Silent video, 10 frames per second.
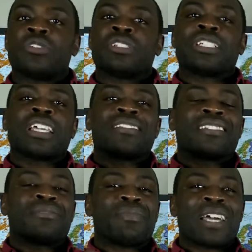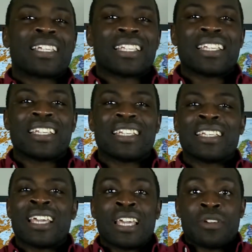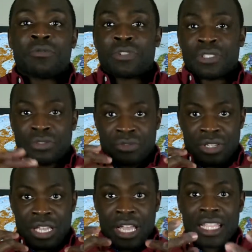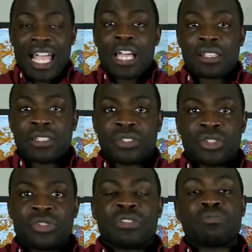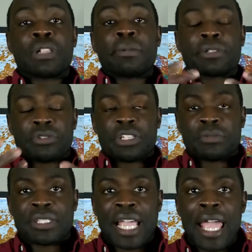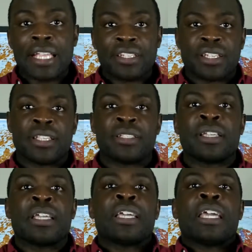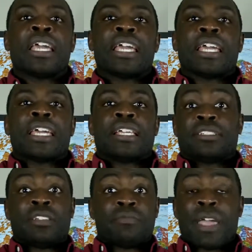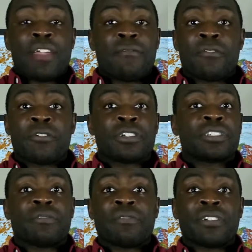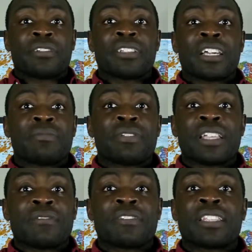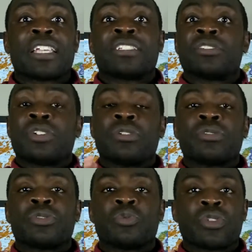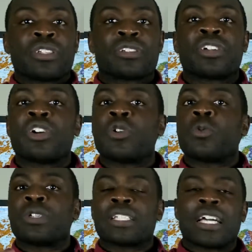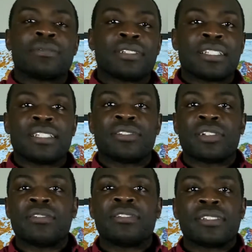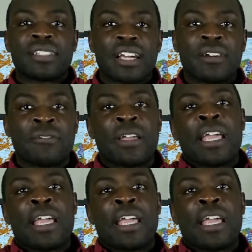She gave us my key, which allowed us to use public transportation, and she paid for it. She filled it up and everything. She told us where to go, what time to see certain stuff.